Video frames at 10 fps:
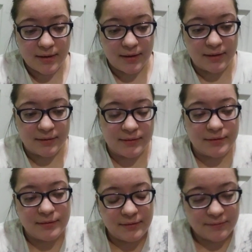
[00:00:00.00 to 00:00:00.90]
And,
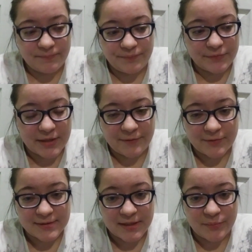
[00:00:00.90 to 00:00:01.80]
like,
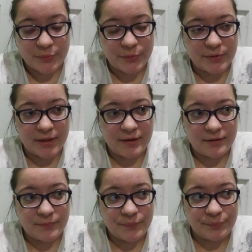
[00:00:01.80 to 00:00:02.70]
for example, like,